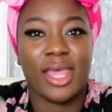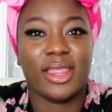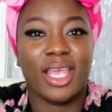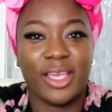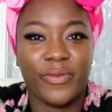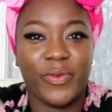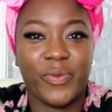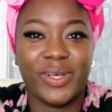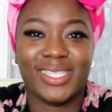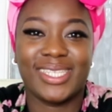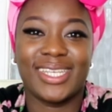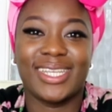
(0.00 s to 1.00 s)
thank you for
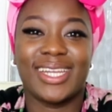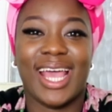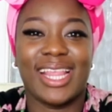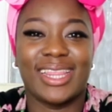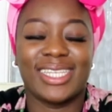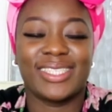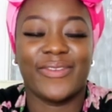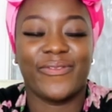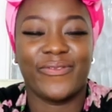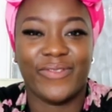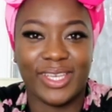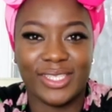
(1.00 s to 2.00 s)
watching this
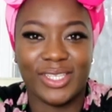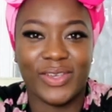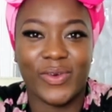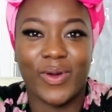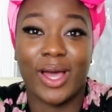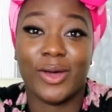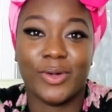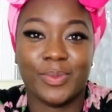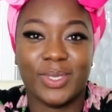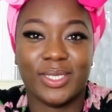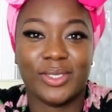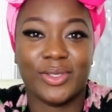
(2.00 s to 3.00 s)
video. I
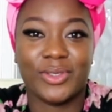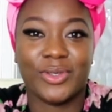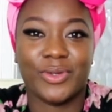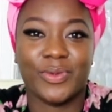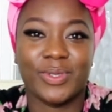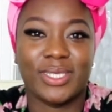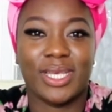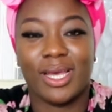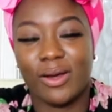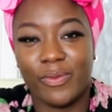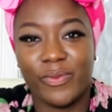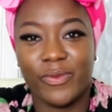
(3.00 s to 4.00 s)
hope this tutorial was
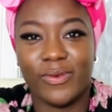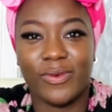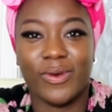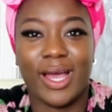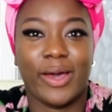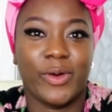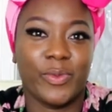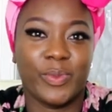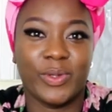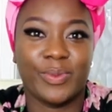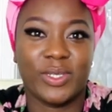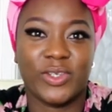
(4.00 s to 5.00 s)
helpful. I hope
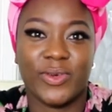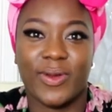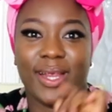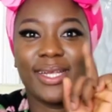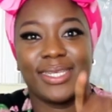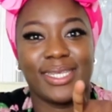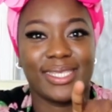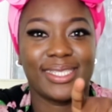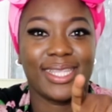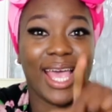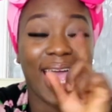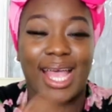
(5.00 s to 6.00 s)
you were trying
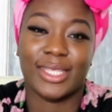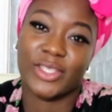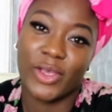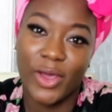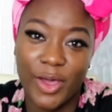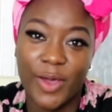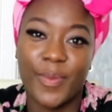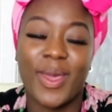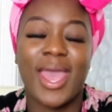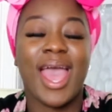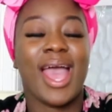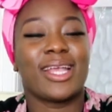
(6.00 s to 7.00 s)
this at home.
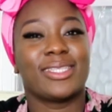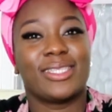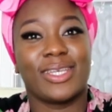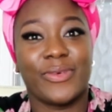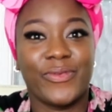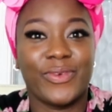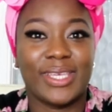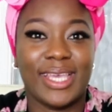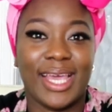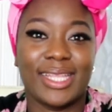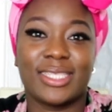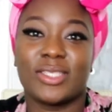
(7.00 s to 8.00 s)
Don't
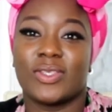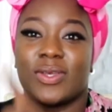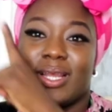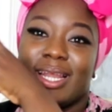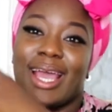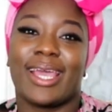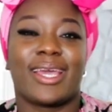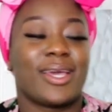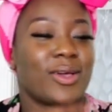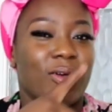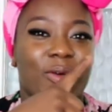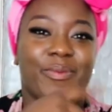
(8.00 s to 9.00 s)
forget to like,
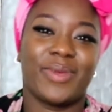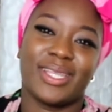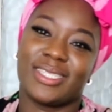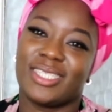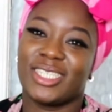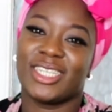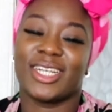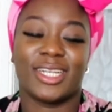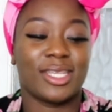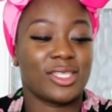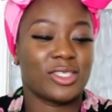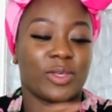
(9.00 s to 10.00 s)
comment,
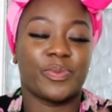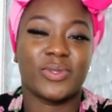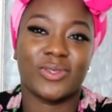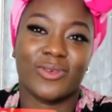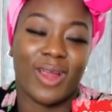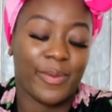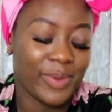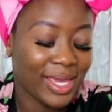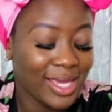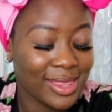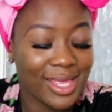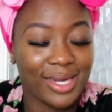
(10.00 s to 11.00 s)
share, subscribe,
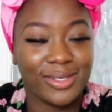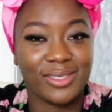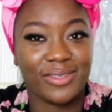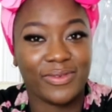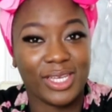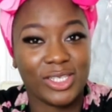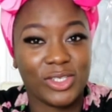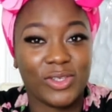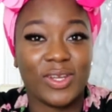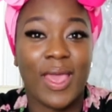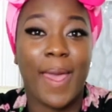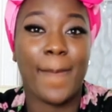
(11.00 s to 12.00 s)
hit that
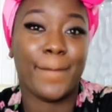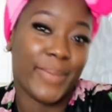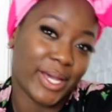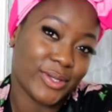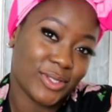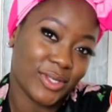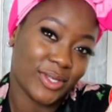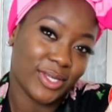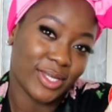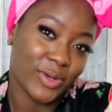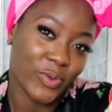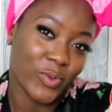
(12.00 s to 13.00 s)
notification bell so you
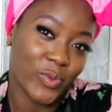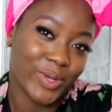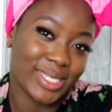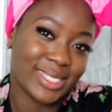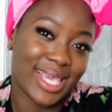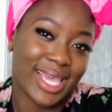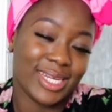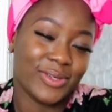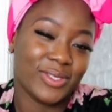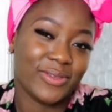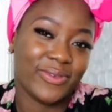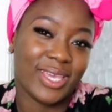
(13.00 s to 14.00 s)
can always get
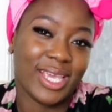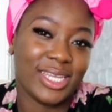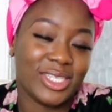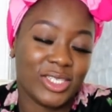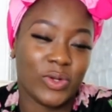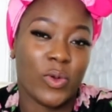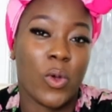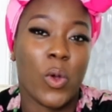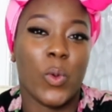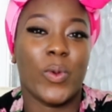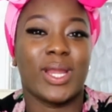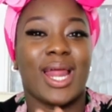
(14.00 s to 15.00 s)
notification
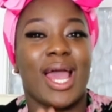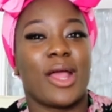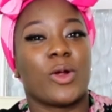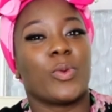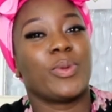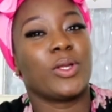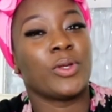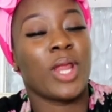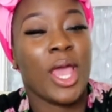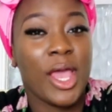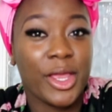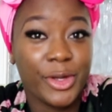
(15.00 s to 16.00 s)
when I
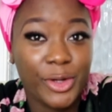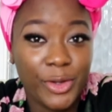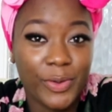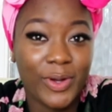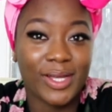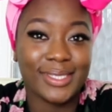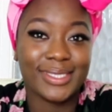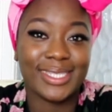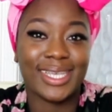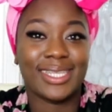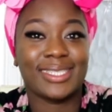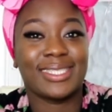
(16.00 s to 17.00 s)
upload new
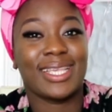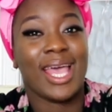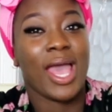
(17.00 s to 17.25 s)
content.